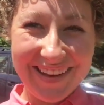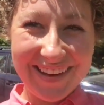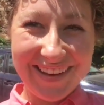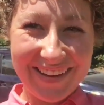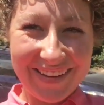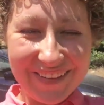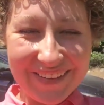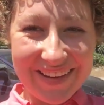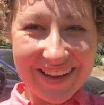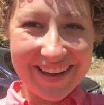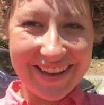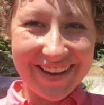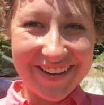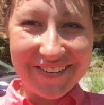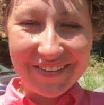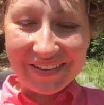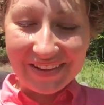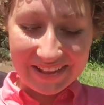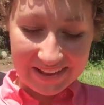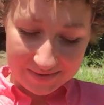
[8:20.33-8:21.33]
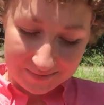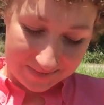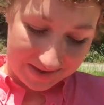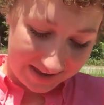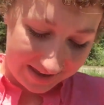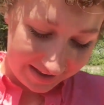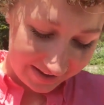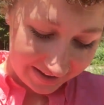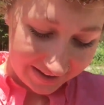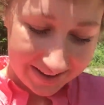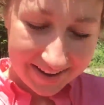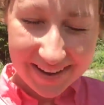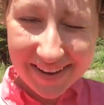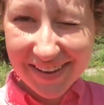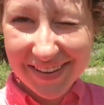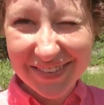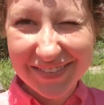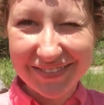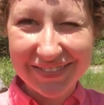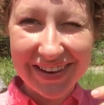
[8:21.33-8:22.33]
Okay, well, I'm here,
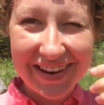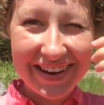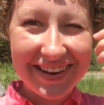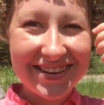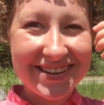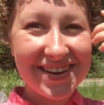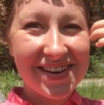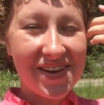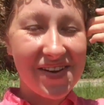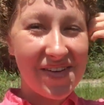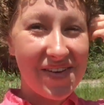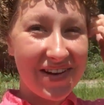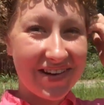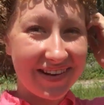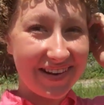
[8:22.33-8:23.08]
ready to go on